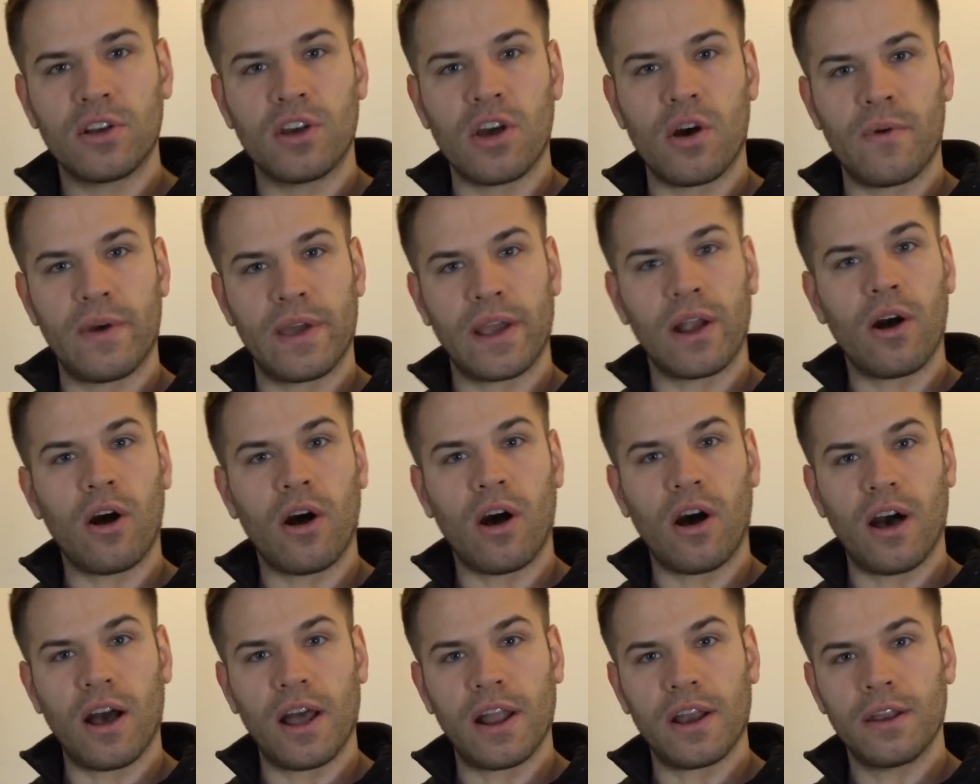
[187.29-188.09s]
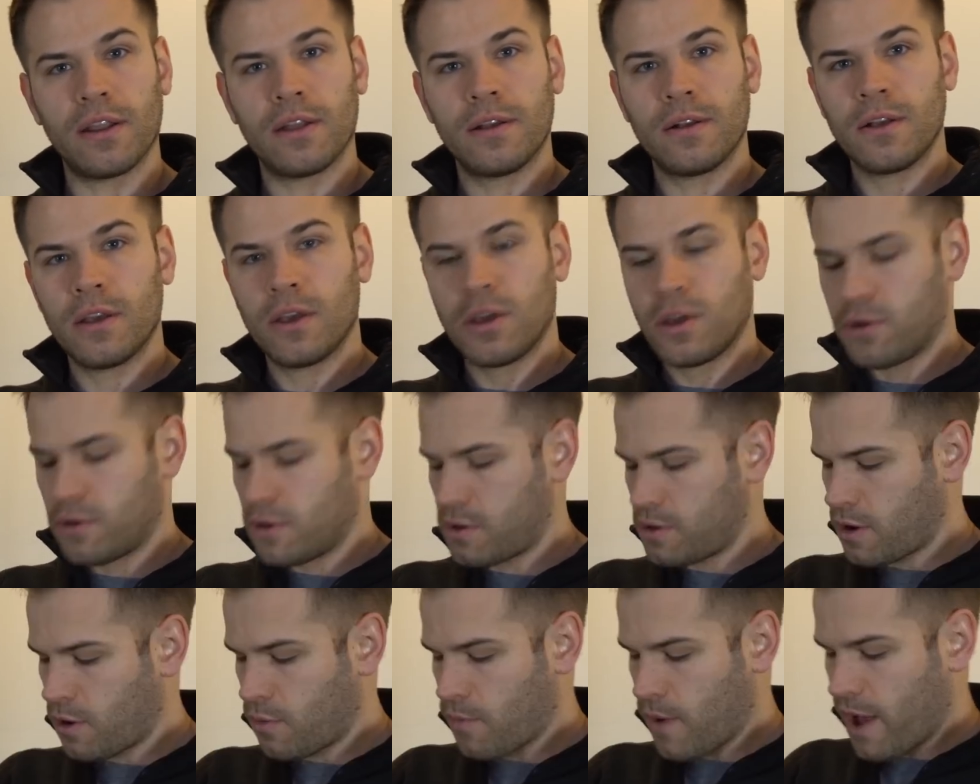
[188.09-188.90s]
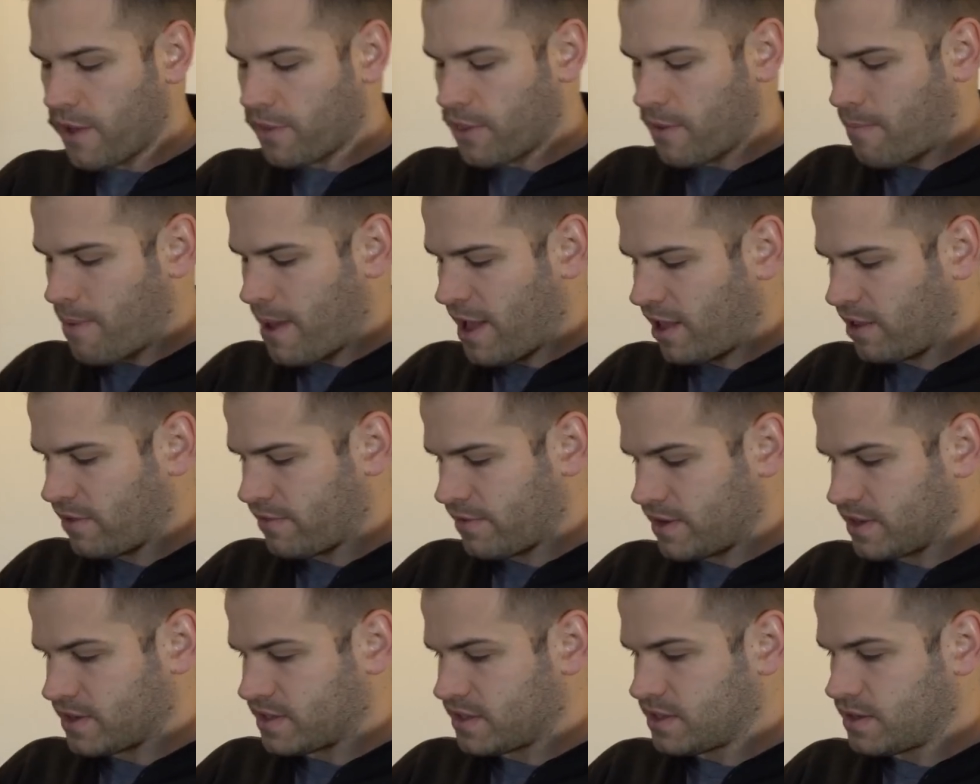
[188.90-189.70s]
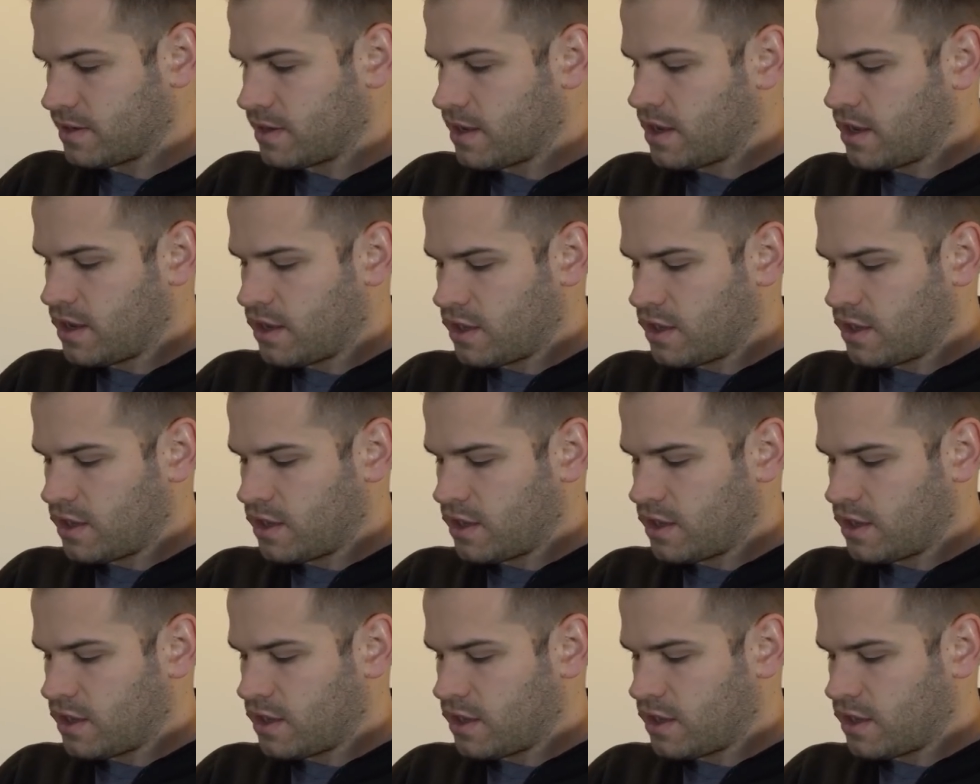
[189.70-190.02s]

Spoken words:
going on around the pelvis.